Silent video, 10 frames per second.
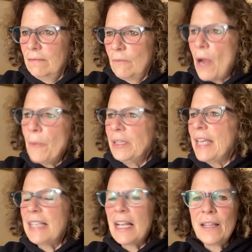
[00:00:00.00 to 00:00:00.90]
Why would
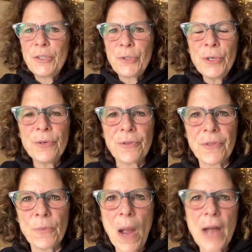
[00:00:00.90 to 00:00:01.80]
they tell the truth?
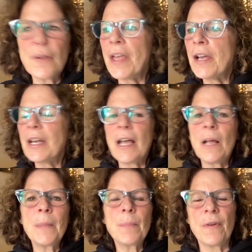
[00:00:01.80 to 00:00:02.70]
Why are they going to
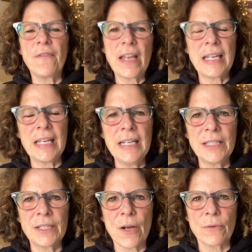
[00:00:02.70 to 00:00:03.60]
help me prevent
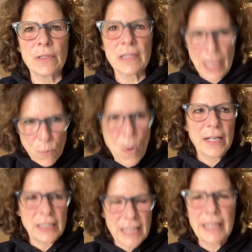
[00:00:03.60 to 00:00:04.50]
kidney stones? They
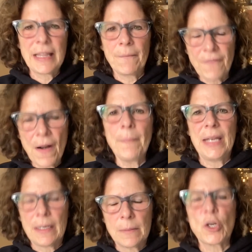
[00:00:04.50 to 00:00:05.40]
want to take them from
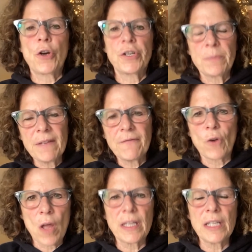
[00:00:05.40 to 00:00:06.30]
me and charge me
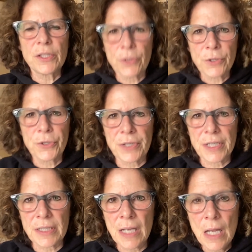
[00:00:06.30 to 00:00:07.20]
for all these
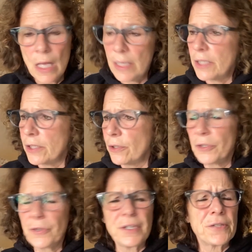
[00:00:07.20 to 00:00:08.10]
surgeries. These
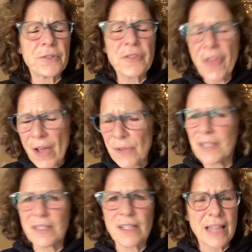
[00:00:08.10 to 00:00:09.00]
surgeries are
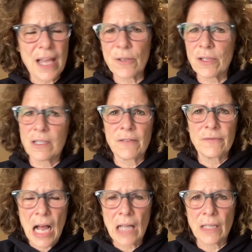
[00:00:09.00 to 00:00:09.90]
thousands and thousands
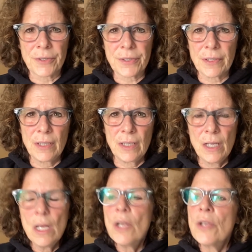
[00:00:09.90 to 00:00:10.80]
of dollars.
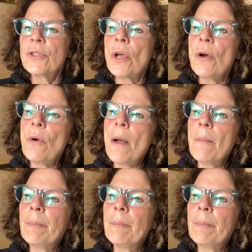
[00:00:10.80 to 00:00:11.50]
So